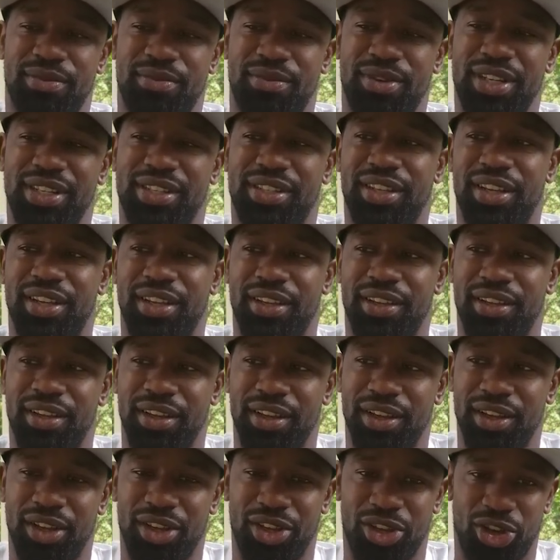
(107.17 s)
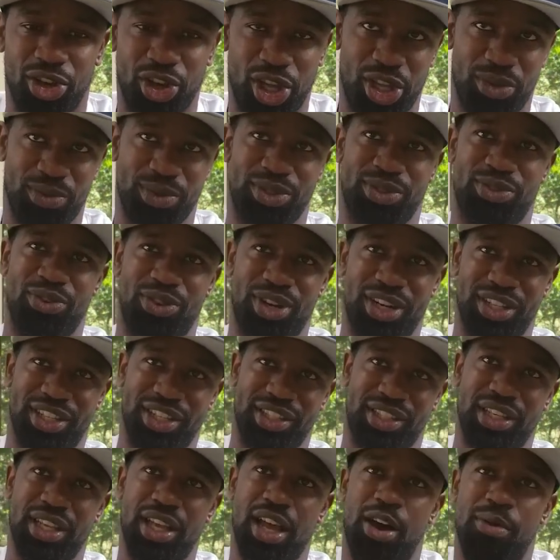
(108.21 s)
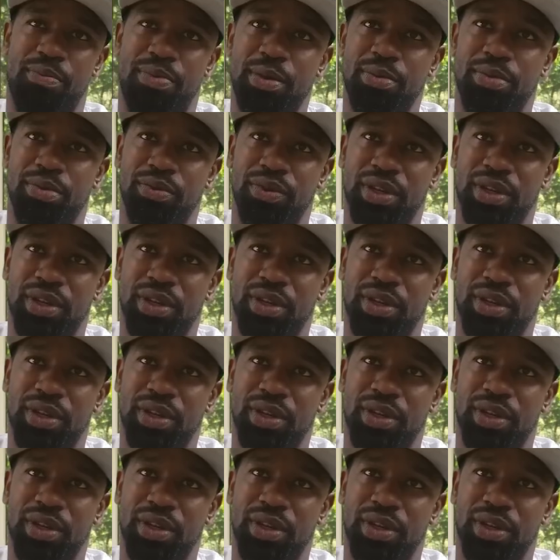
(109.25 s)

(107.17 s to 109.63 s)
what he say? He was doing it to see how people react.